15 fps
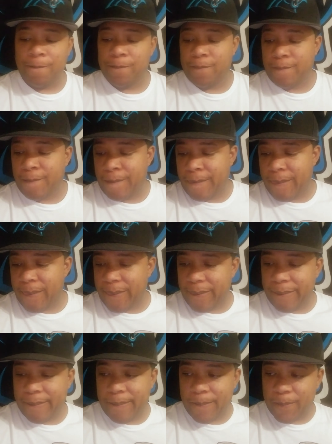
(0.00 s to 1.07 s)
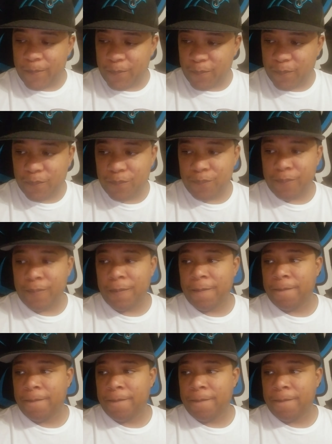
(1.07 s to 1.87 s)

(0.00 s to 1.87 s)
(silence)